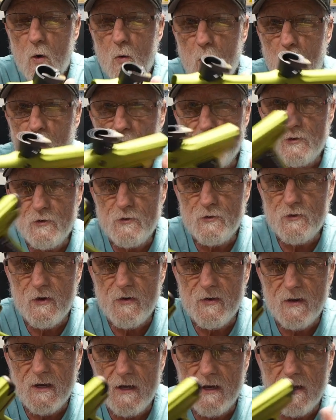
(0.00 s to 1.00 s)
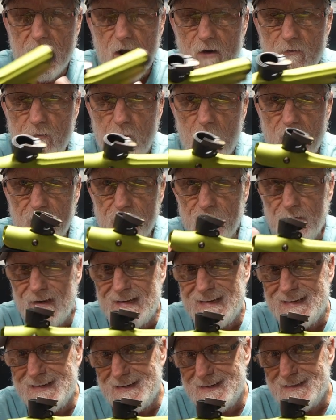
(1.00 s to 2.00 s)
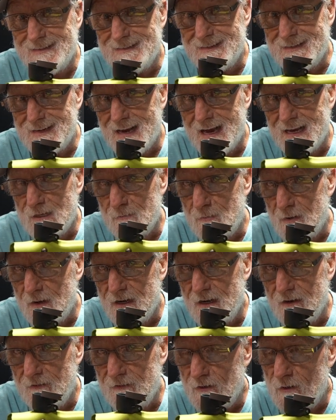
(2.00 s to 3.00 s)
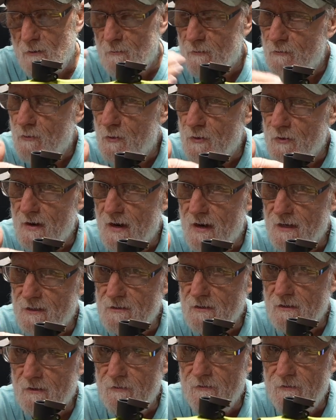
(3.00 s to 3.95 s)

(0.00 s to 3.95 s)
Once you turn the gun off while you're inside the playing field before you exit the